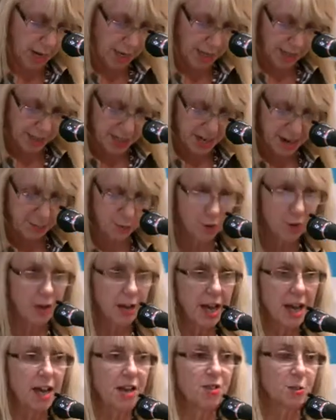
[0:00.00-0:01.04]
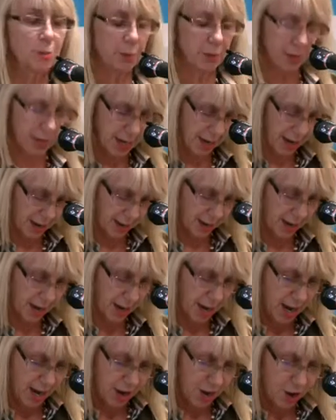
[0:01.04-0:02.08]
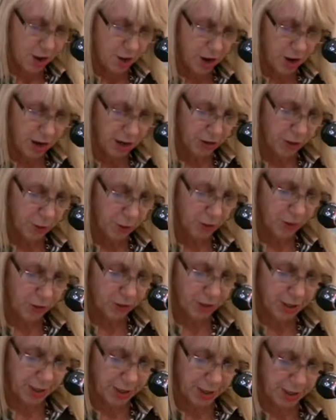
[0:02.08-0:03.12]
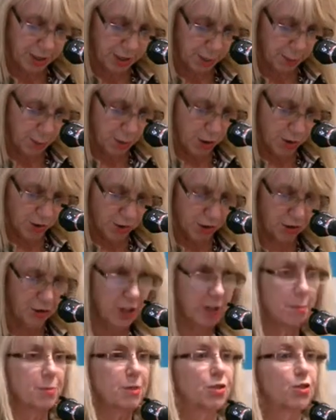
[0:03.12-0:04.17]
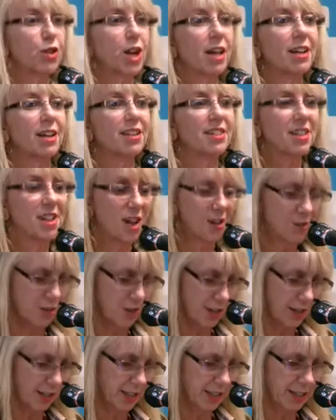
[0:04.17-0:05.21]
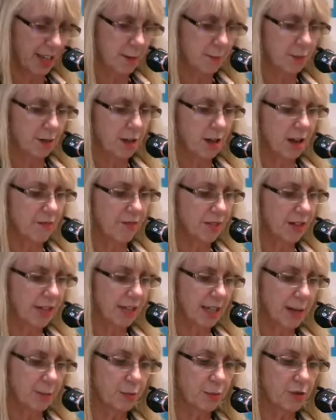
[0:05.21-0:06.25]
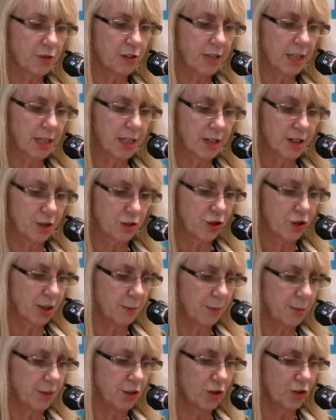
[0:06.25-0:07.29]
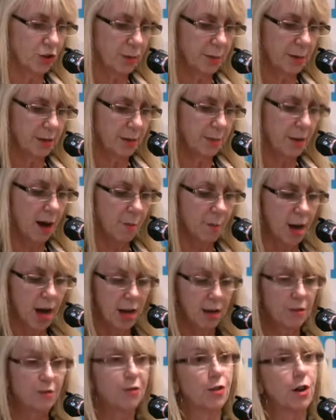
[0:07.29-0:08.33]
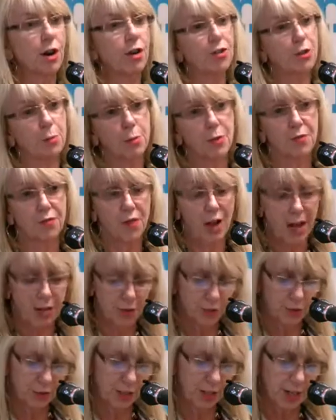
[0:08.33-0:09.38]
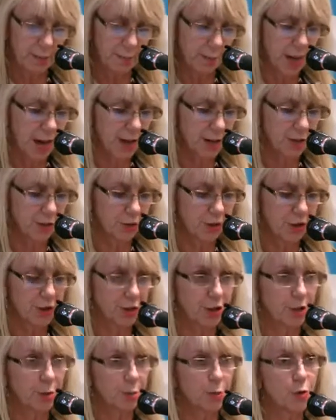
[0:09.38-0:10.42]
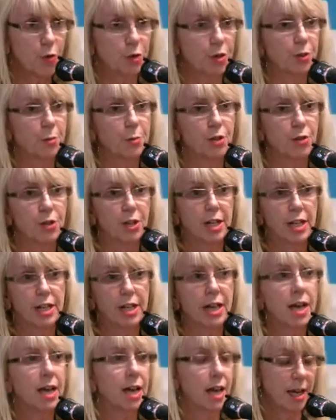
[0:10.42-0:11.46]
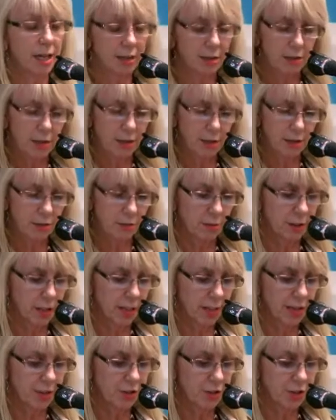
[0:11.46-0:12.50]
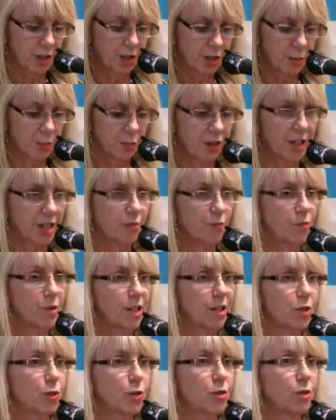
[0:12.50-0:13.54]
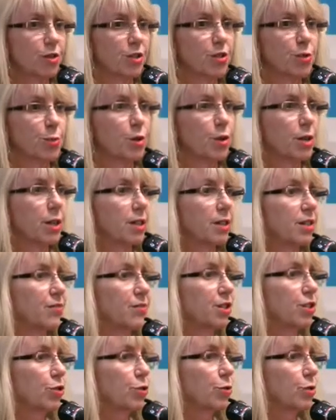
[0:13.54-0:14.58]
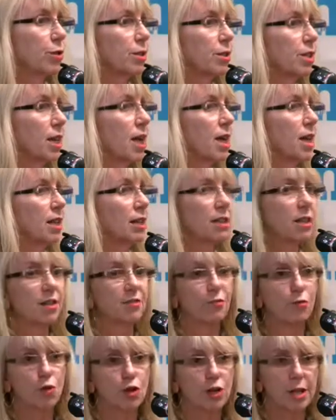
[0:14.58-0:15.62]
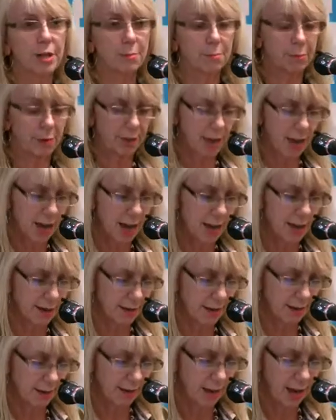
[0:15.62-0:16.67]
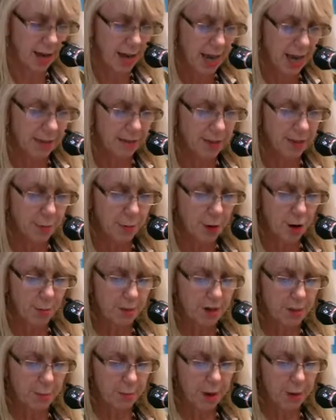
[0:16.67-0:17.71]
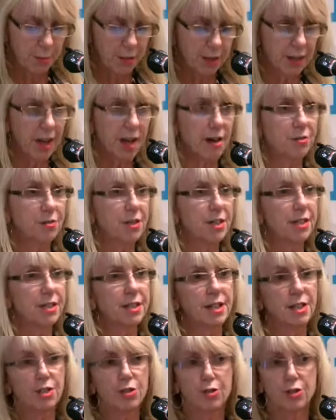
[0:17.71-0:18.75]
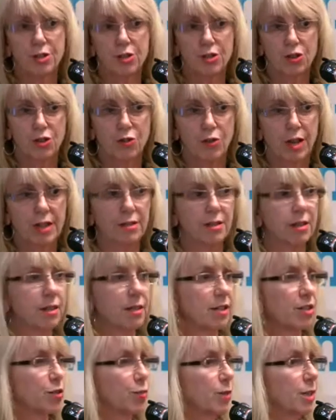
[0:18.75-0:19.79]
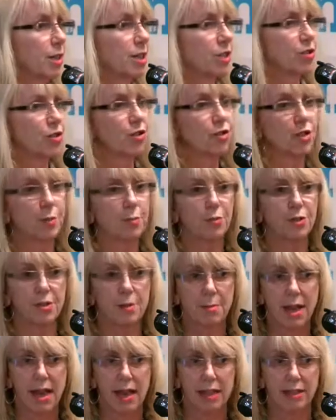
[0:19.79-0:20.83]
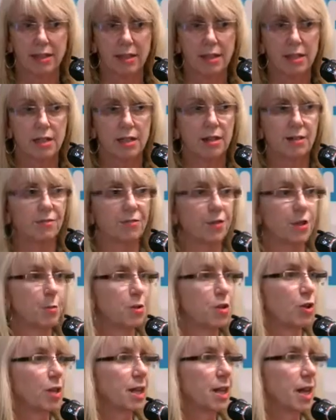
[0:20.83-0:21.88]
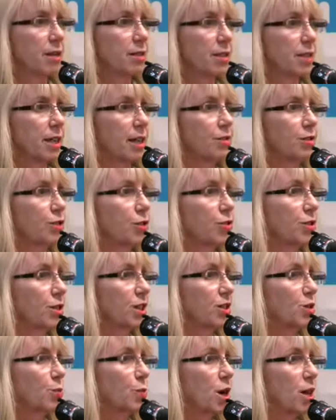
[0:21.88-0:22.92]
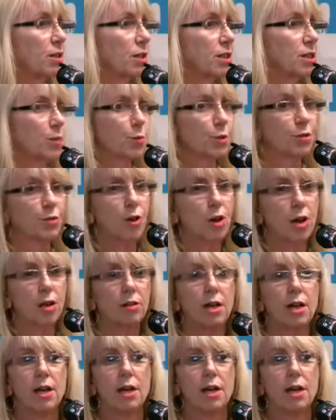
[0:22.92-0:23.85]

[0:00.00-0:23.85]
To Neighborhood Health Plan, your contribution to this partnership is yet another example of exemplary leadership that should be a model for other providers and payers to support community and clinical linkages, bringing resources where individuals live, work, and play. And the Department of Public Health continues to strengthen its relationship with the Mass League of Community Health Centers, as well as with all